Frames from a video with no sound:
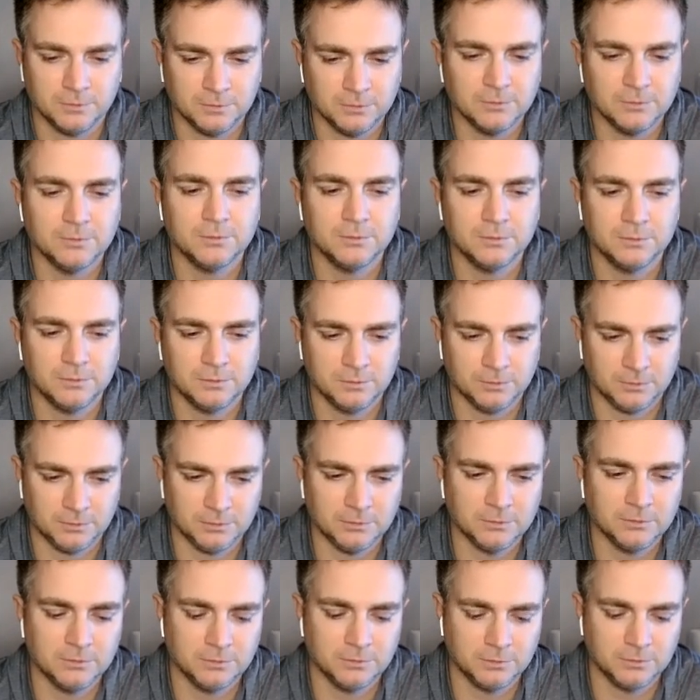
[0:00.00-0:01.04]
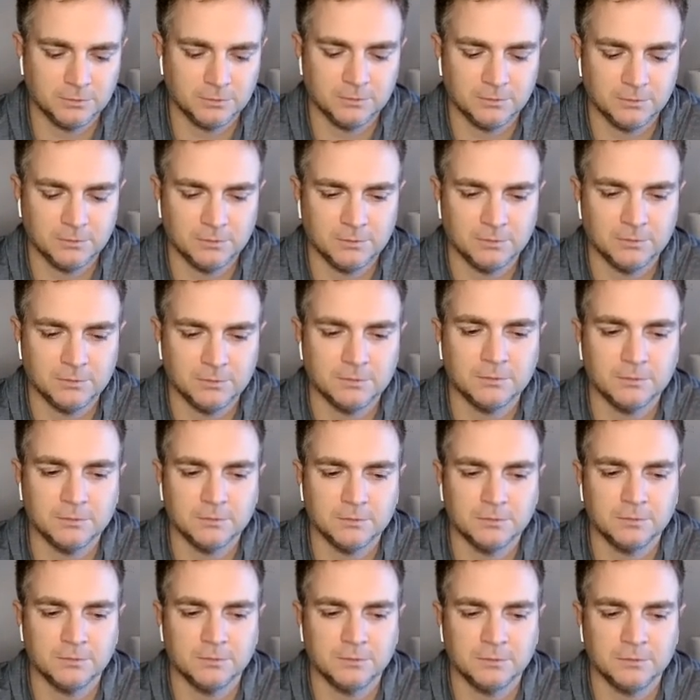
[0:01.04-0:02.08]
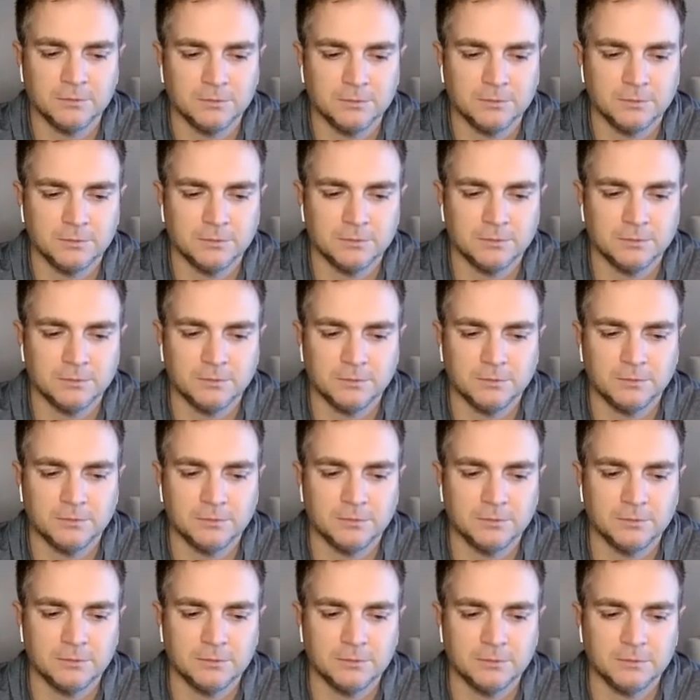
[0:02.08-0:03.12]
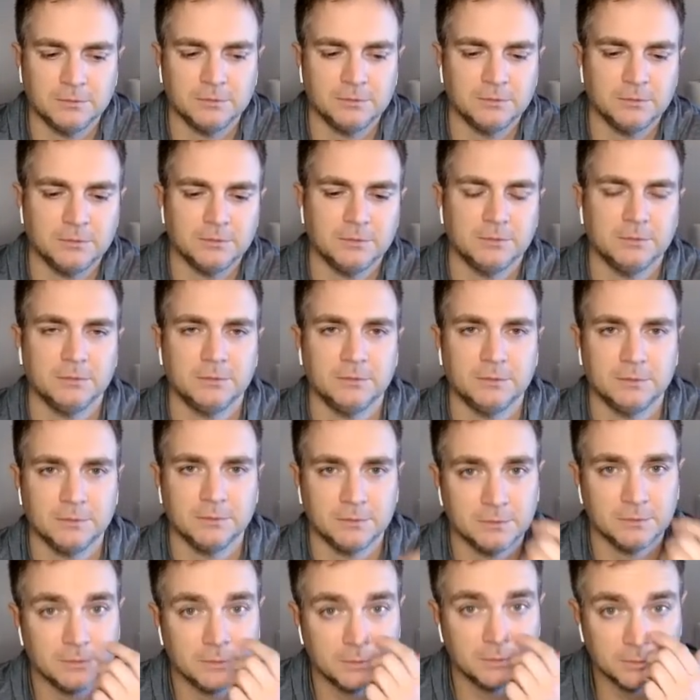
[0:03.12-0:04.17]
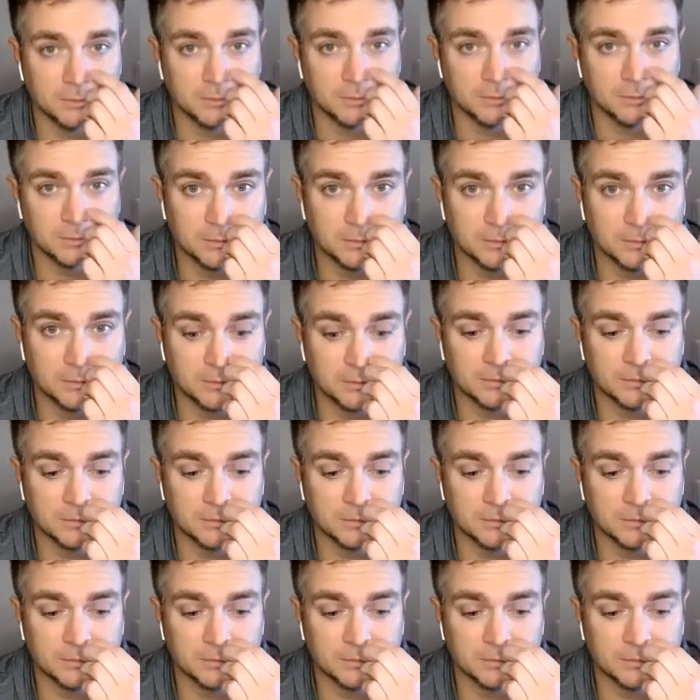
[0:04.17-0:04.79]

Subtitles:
No words are spoken by the person on screen.